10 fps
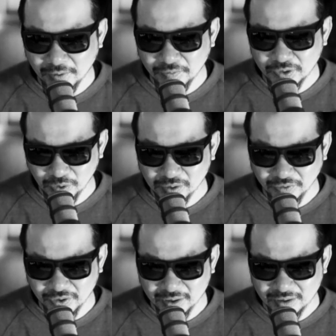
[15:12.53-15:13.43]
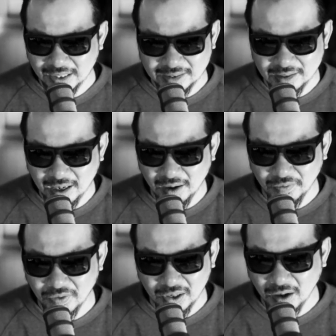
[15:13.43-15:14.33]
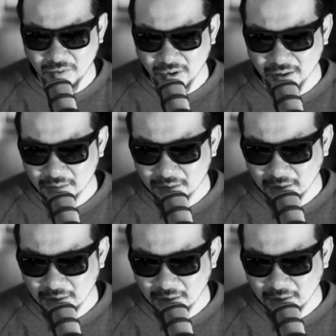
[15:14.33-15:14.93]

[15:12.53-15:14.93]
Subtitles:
photography. It's fucking unreal.